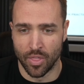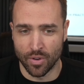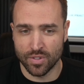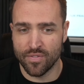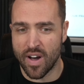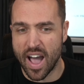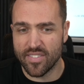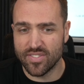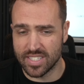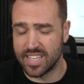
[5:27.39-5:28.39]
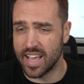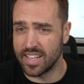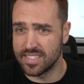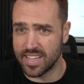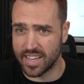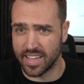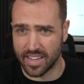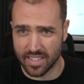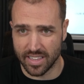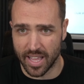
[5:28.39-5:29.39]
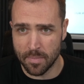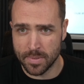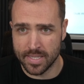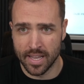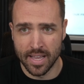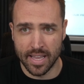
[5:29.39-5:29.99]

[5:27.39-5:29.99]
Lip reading: Those 5 to 10 second clips,